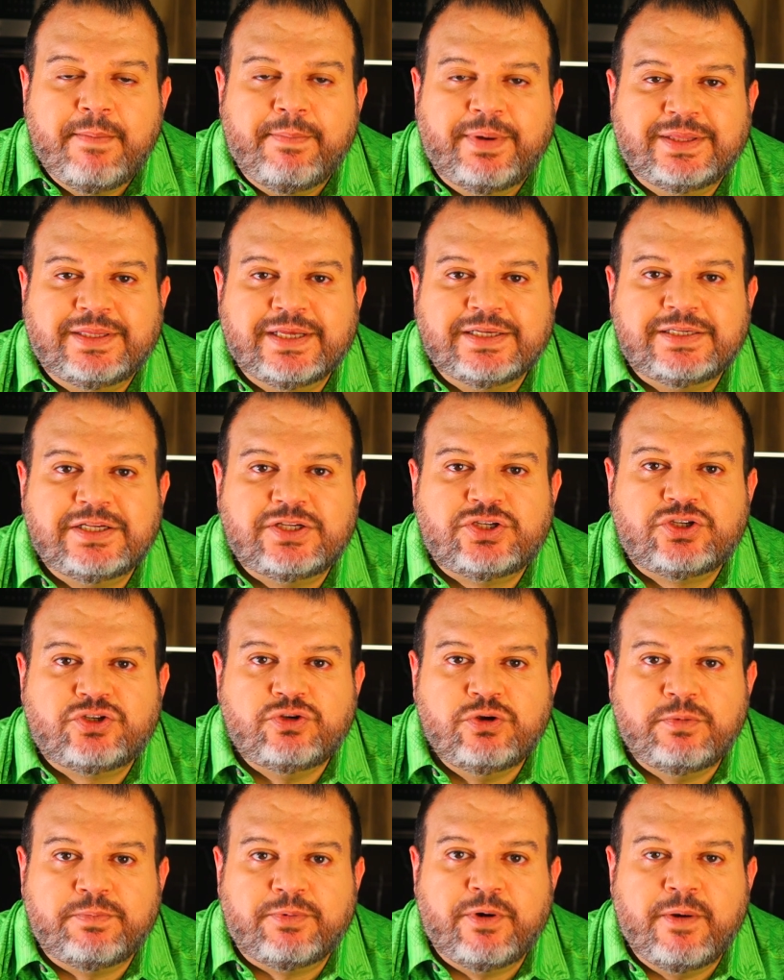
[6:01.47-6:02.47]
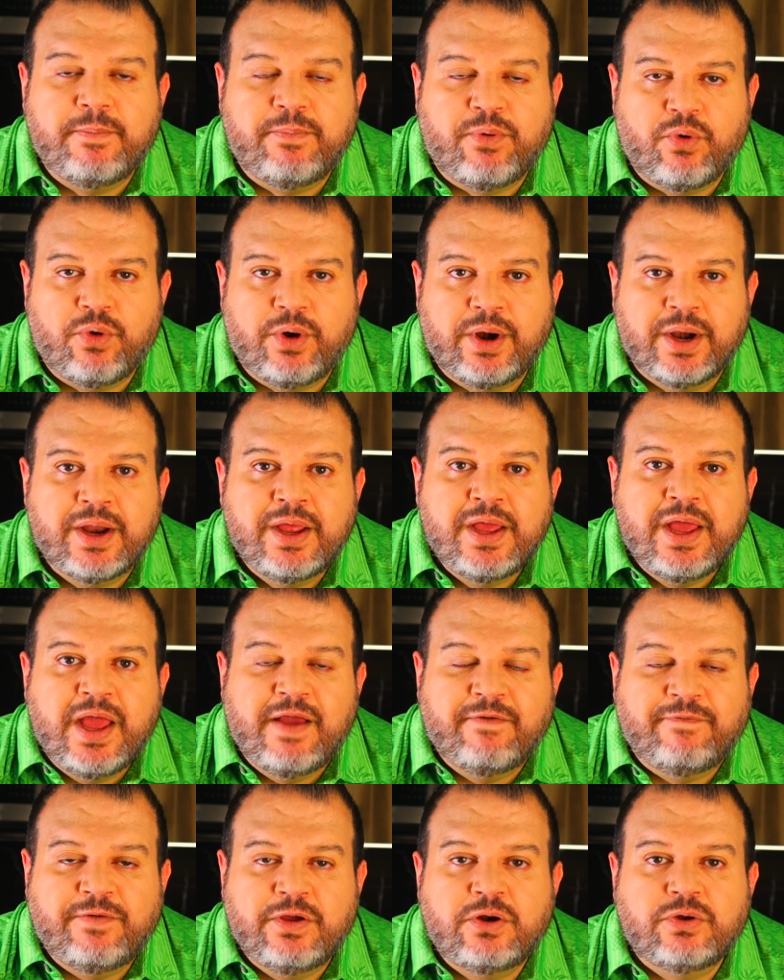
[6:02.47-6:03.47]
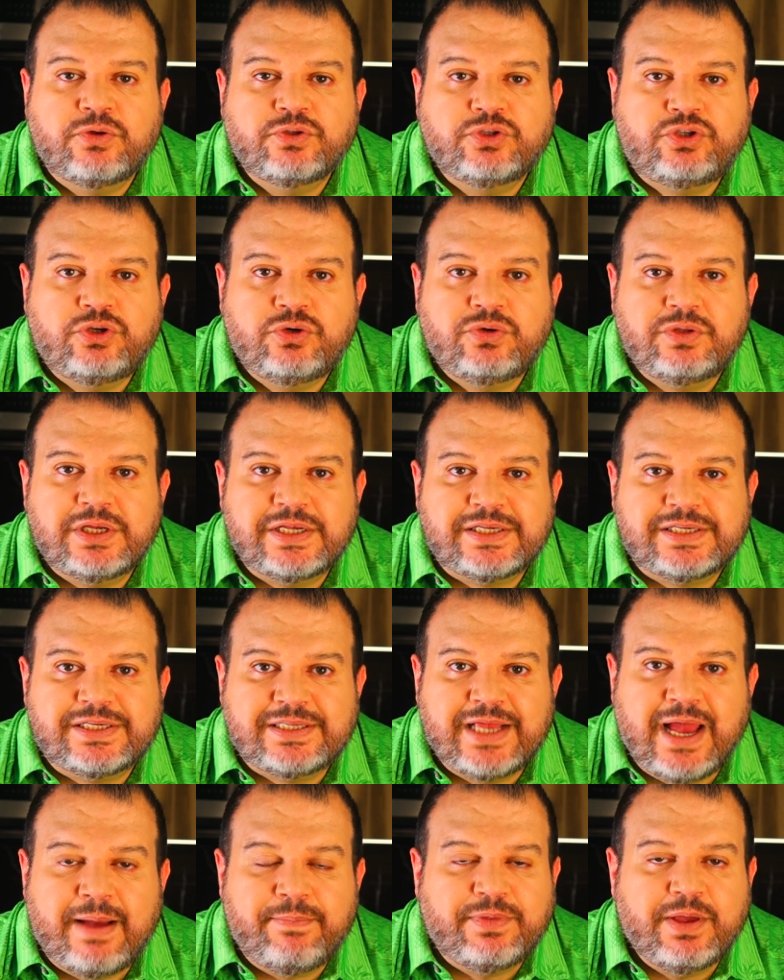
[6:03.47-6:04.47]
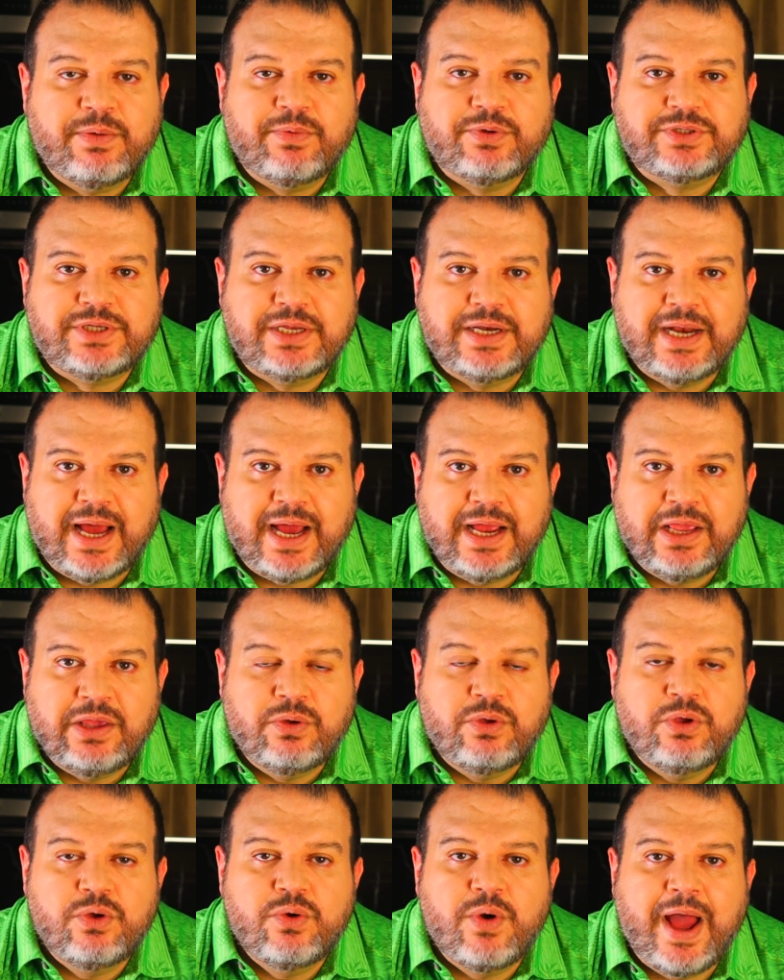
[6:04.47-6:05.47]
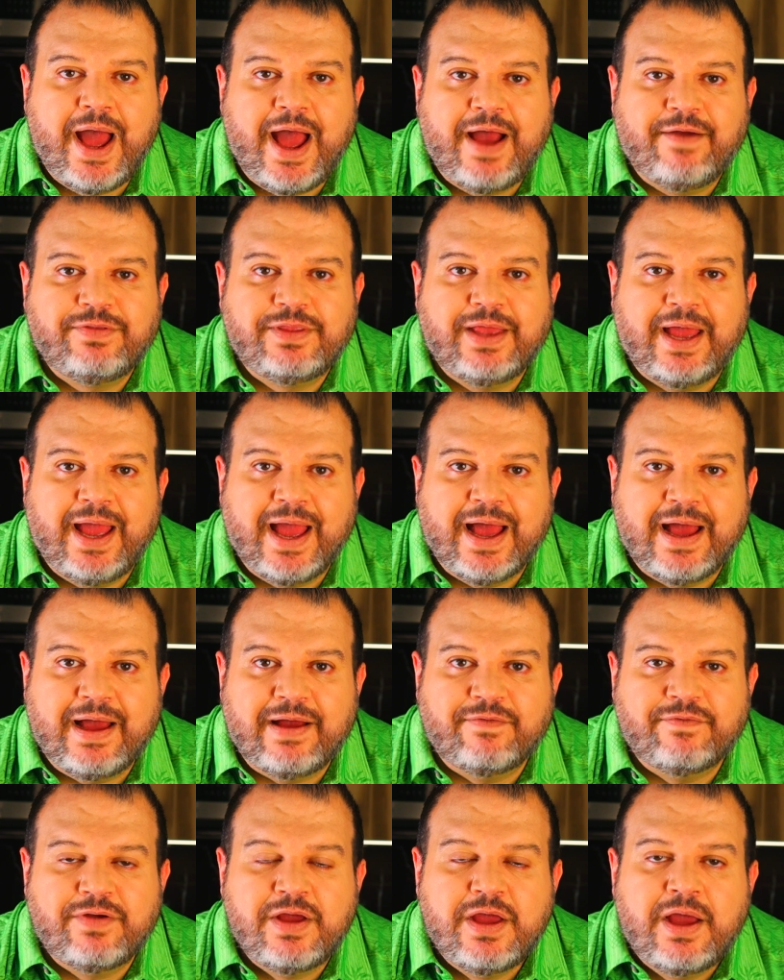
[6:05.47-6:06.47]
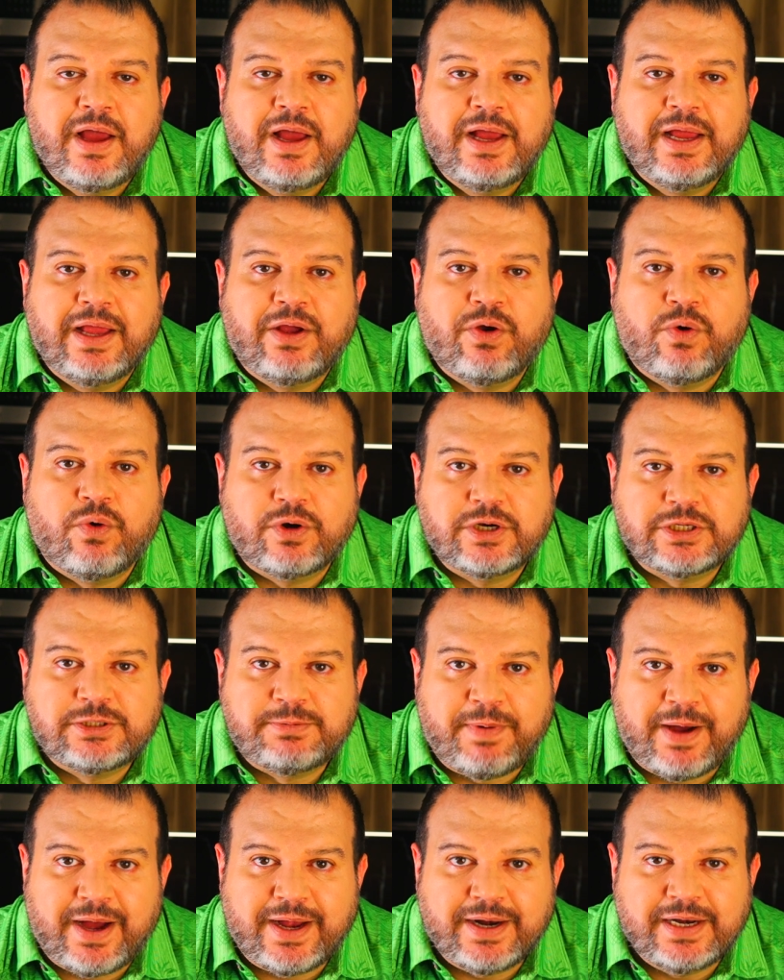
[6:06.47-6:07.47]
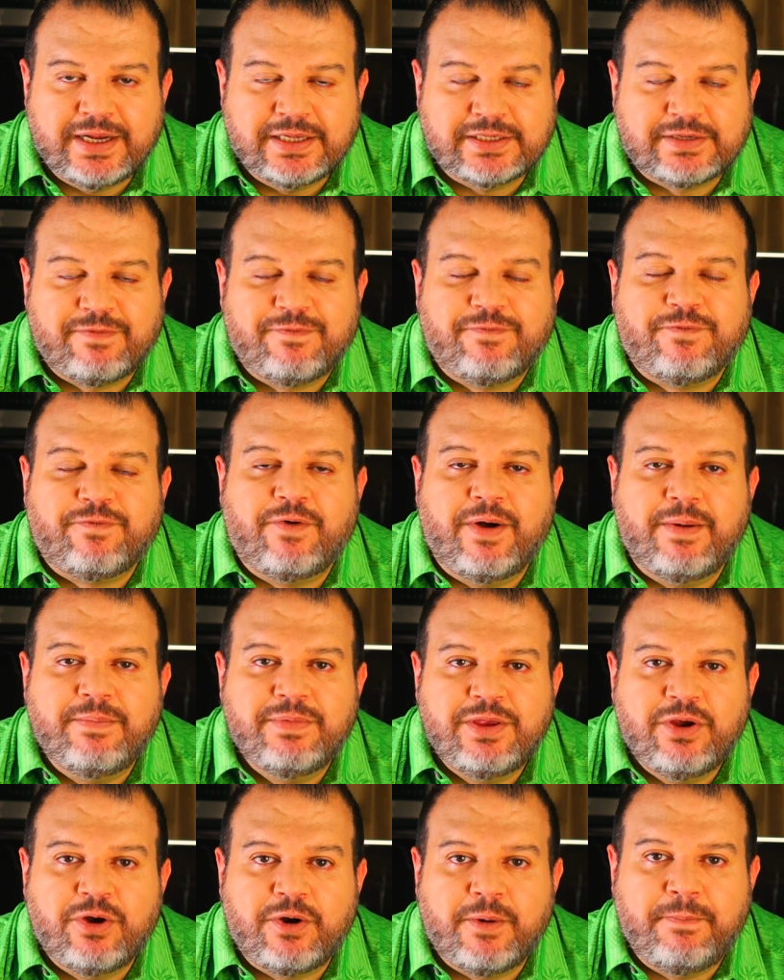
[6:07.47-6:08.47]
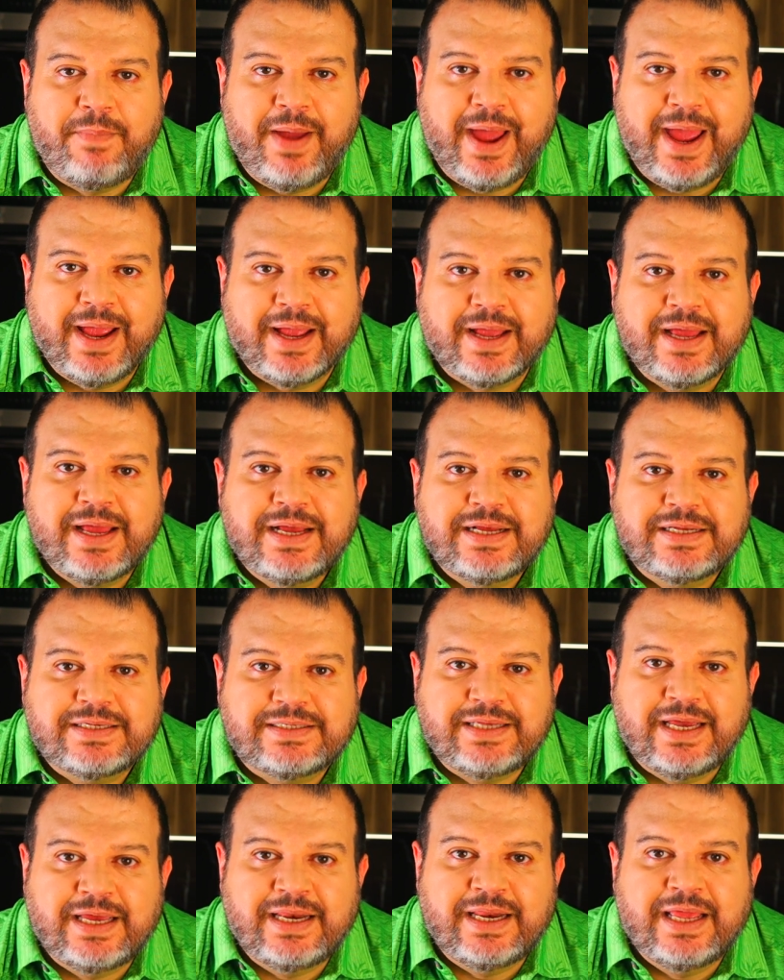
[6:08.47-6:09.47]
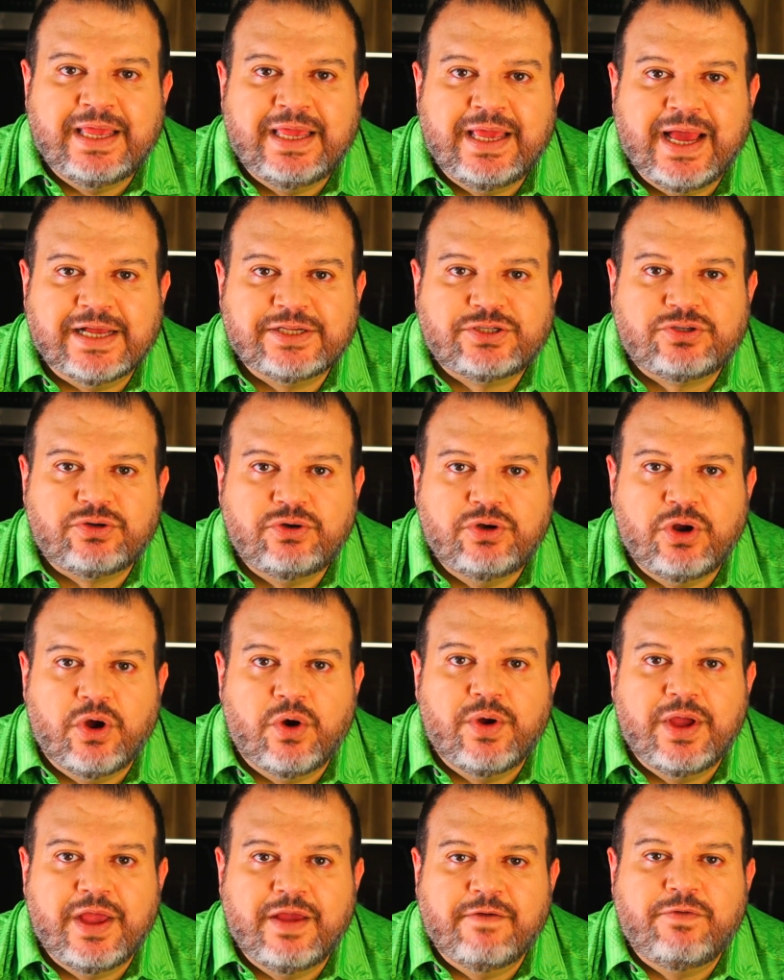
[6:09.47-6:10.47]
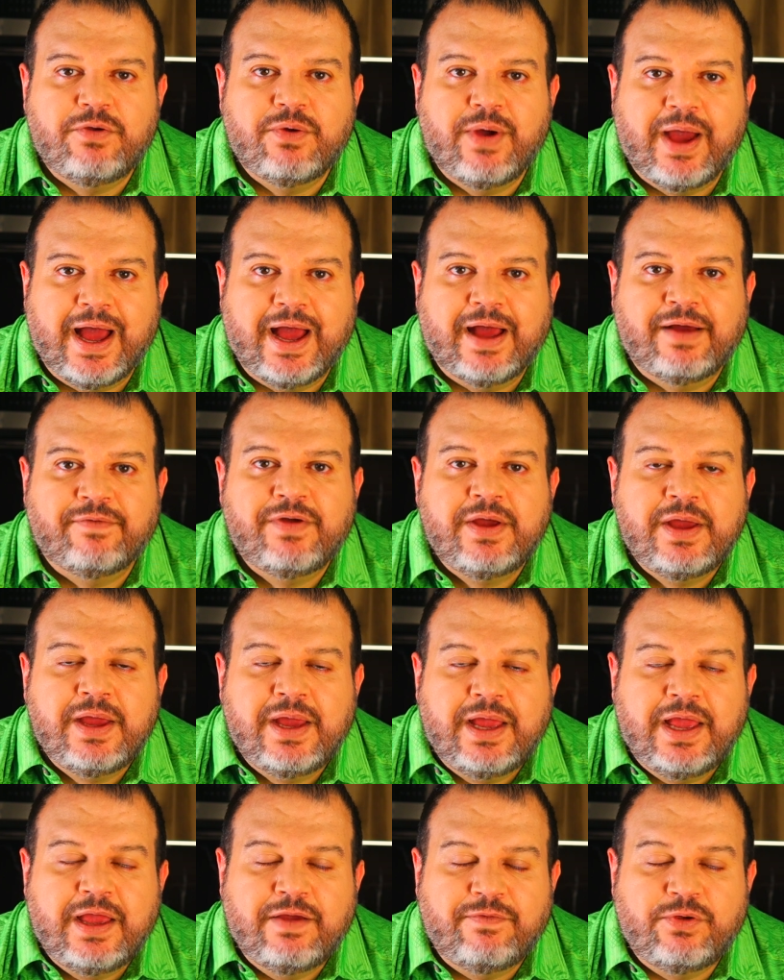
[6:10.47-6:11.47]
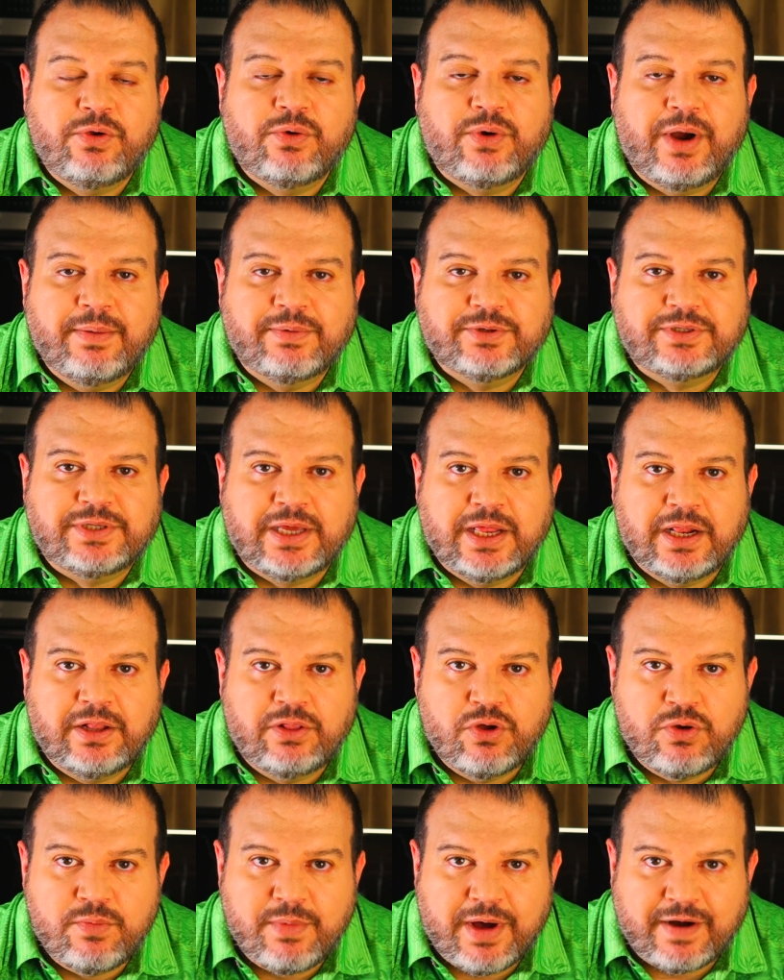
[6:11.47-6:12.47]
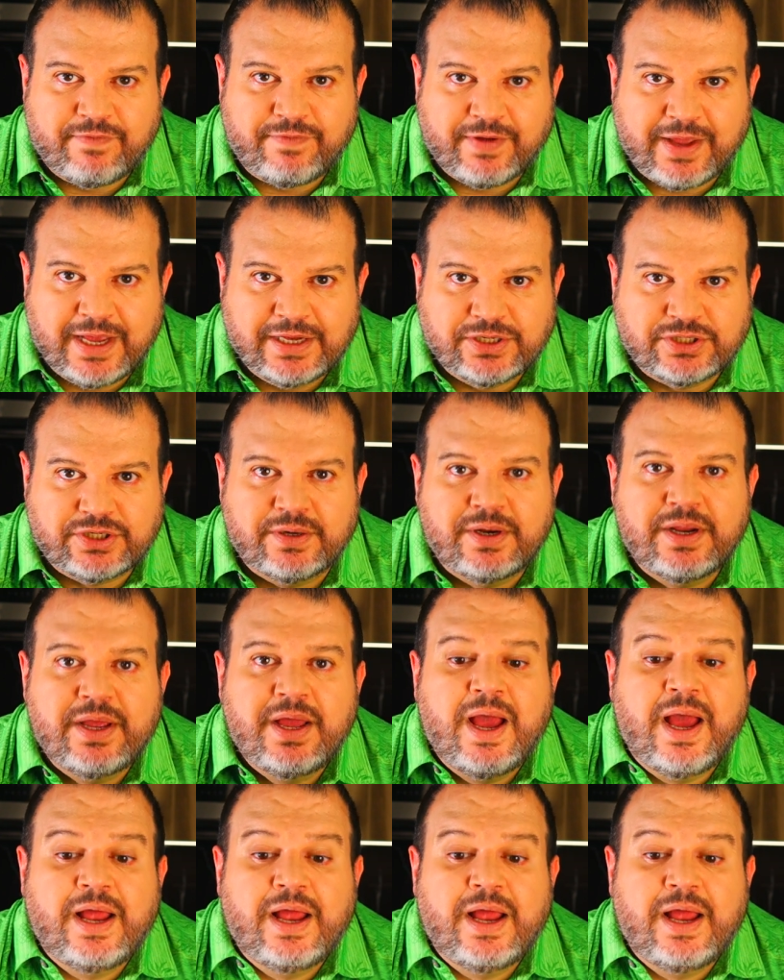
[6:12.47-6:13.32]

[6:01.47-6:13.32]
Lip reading: But this is super important. If you don't do this step, they will deny you. You have to have a correspondence from your bank stating yes or no if you are able to get a loan modification.